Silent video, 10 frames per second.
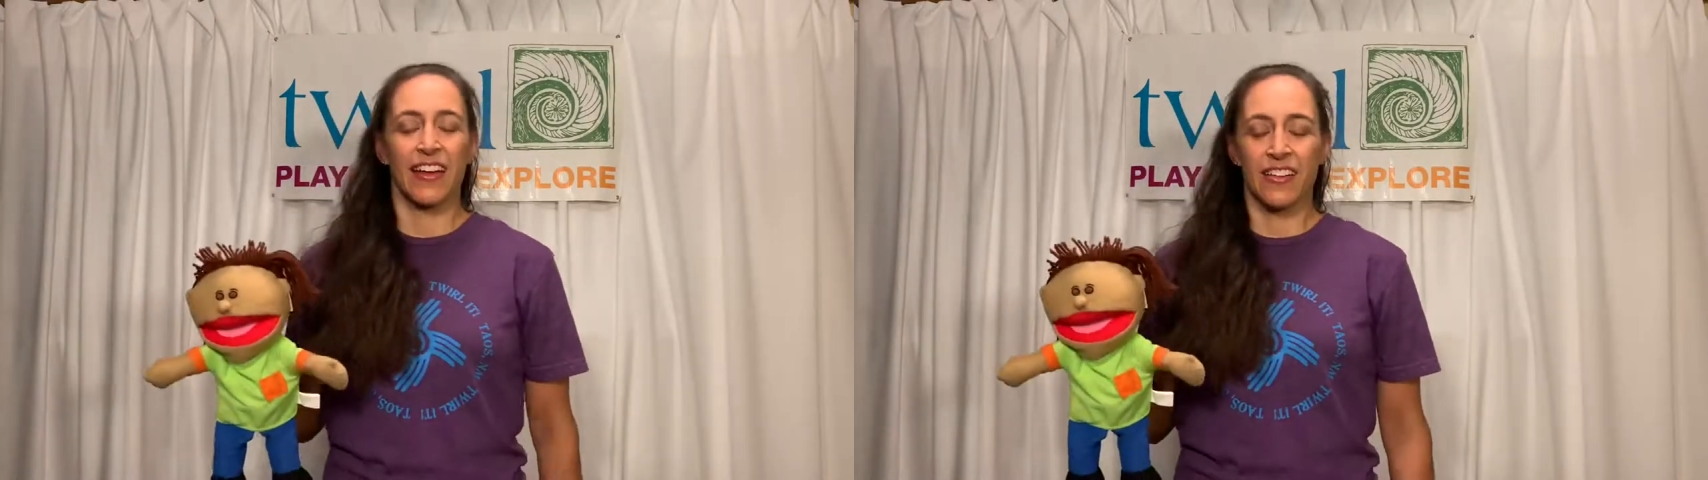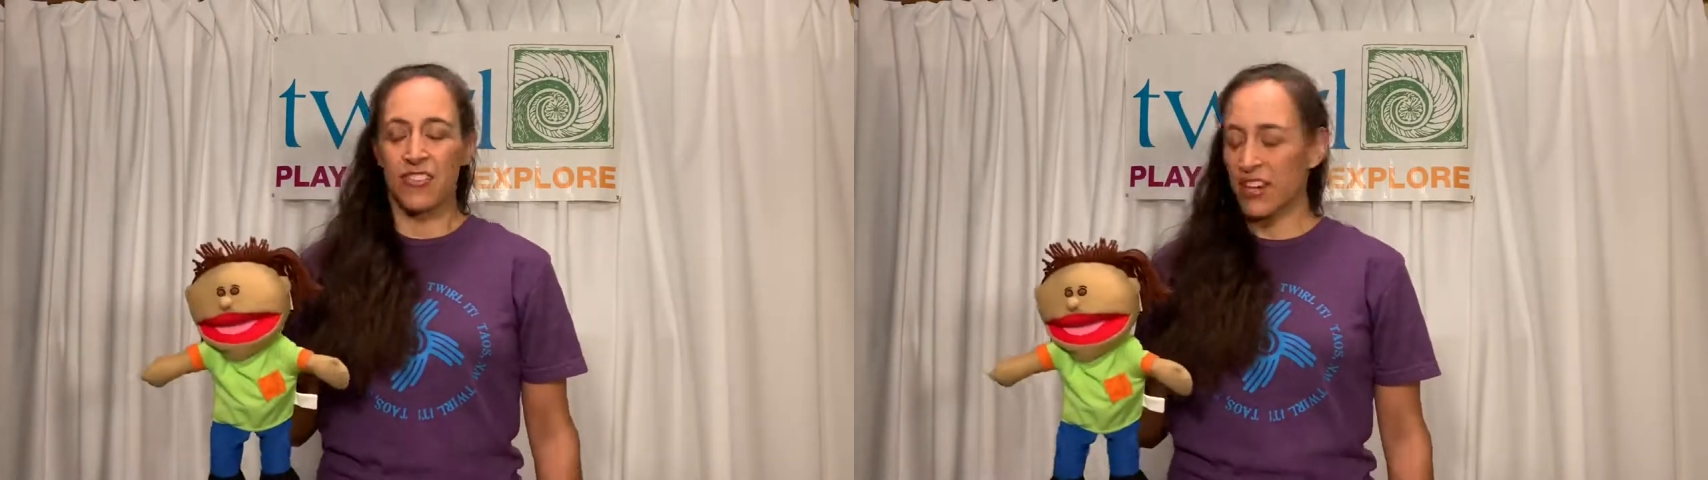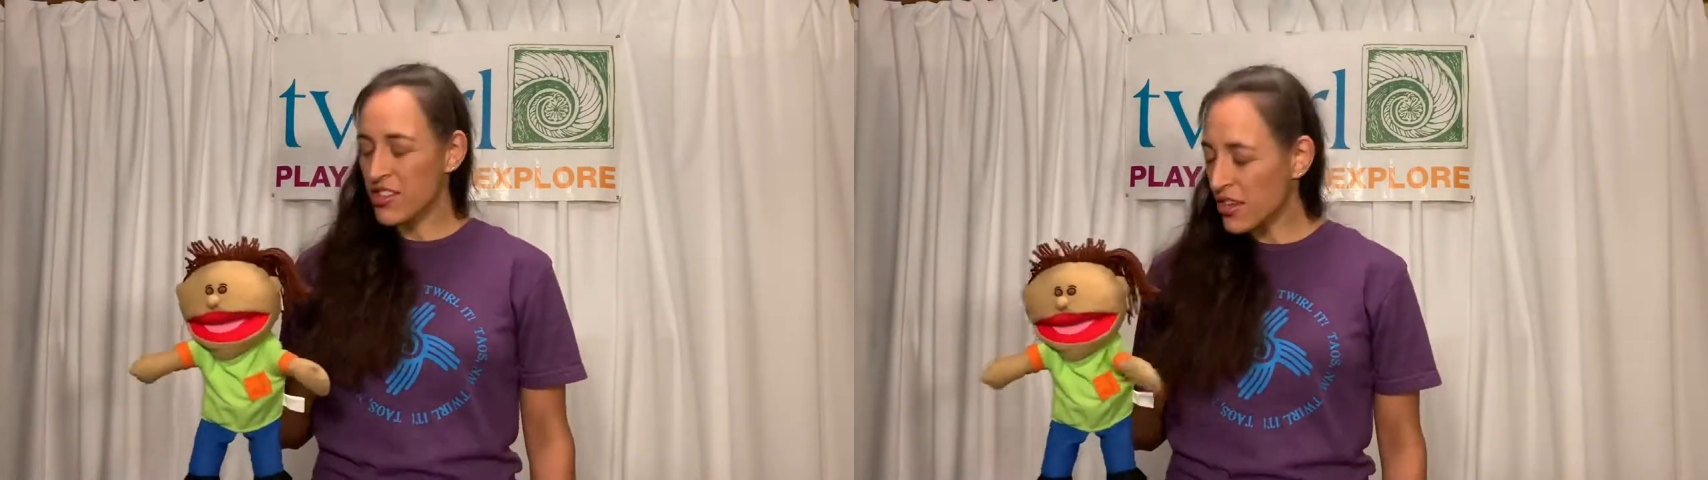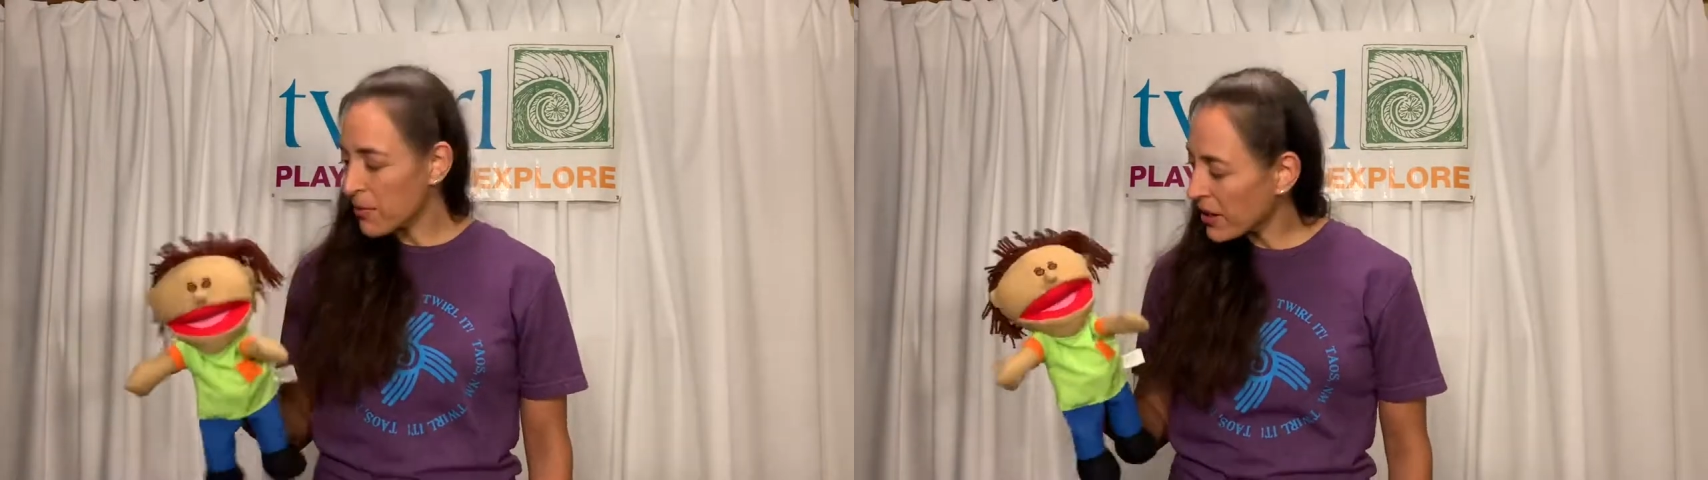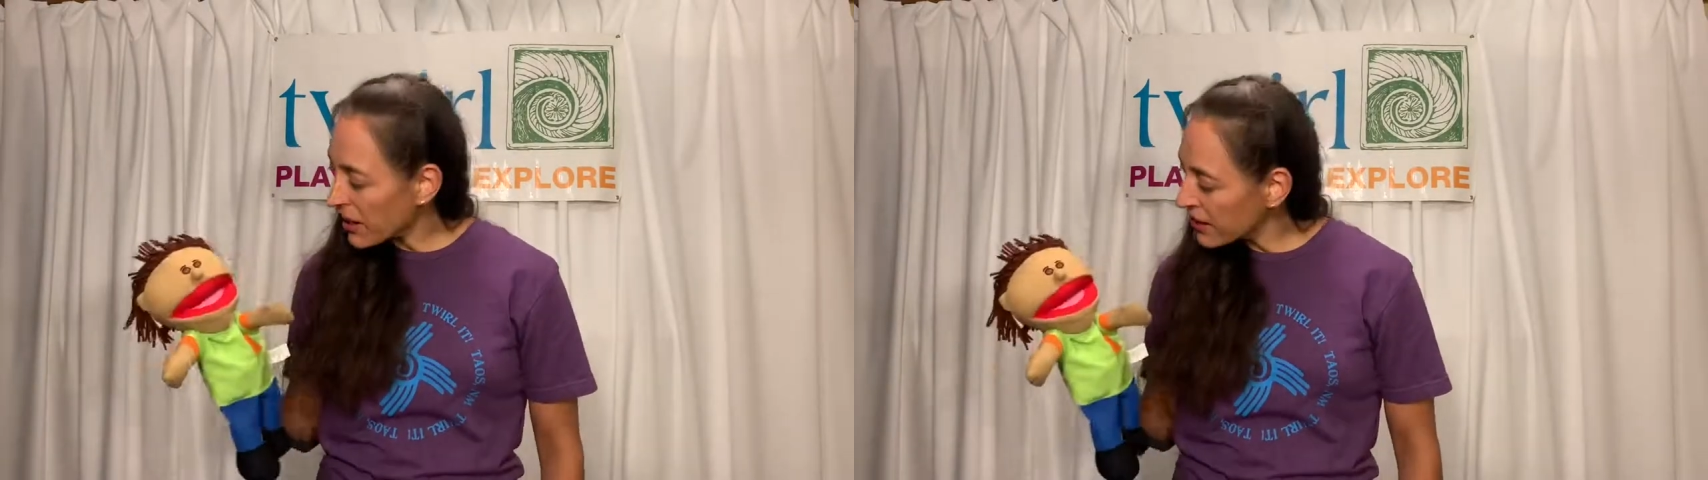Should I shut
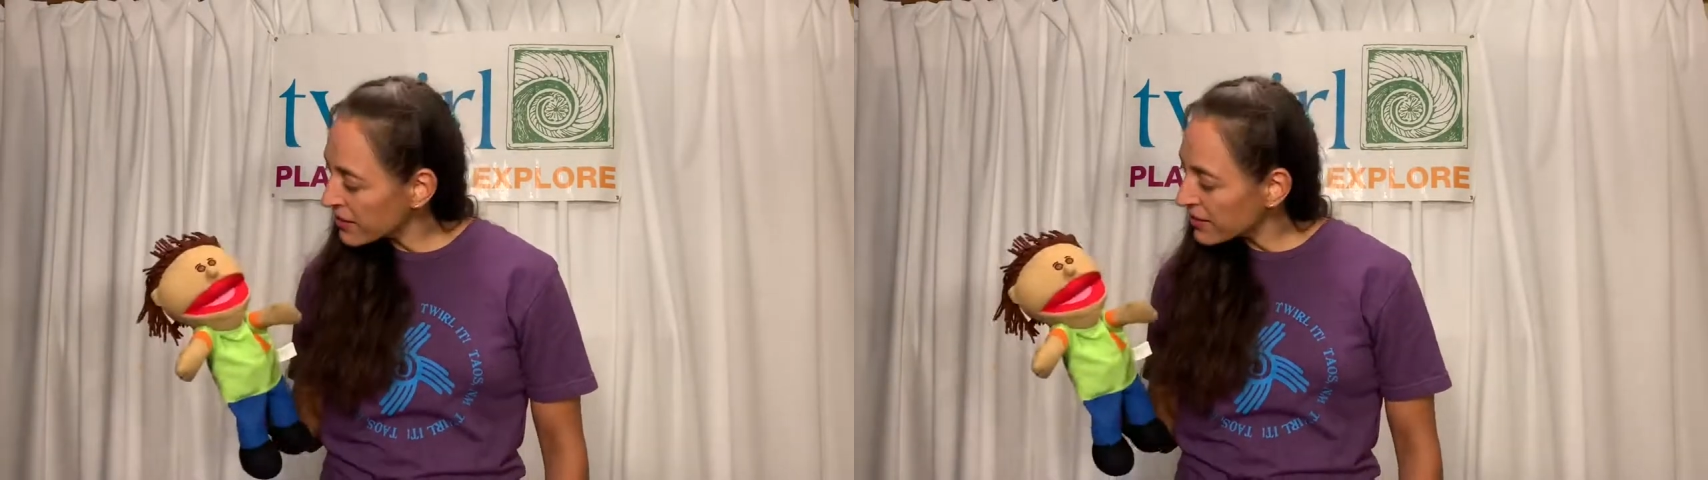my eyes?